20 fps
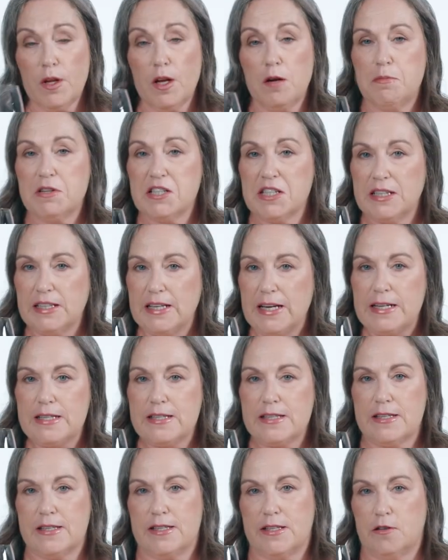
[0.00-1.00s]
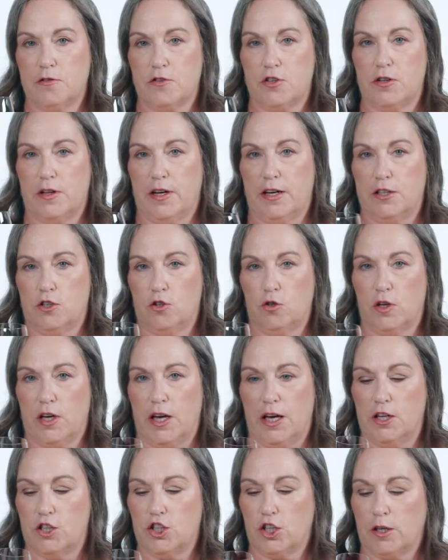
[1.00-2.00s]
but it lends itself to that oak
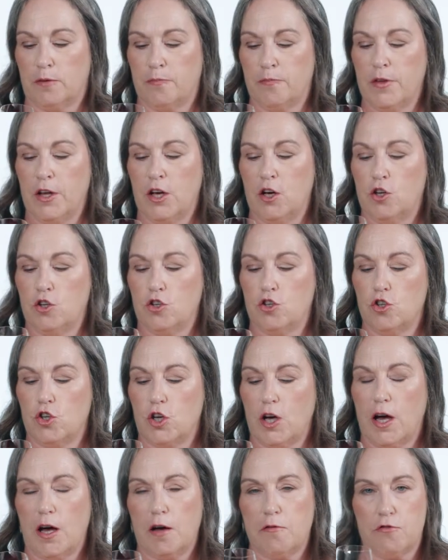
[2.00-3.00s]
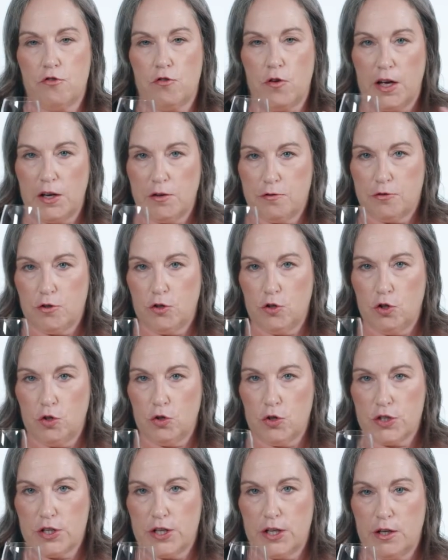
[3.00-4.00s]
aging. So you have red fruit
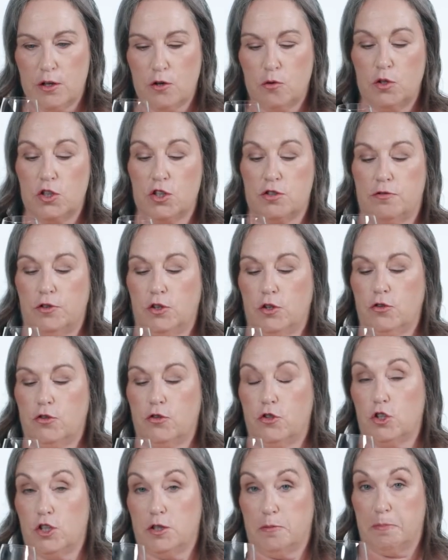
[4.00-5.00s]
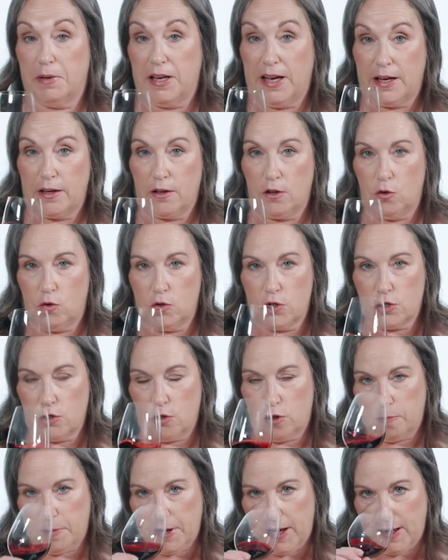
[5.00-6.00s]
notes here, which follow through to black notes
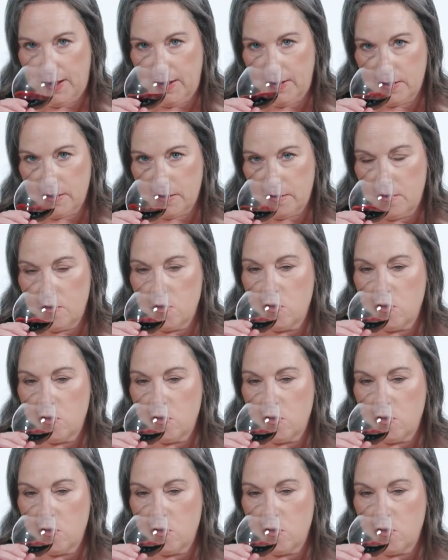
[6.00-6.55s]
on the palate.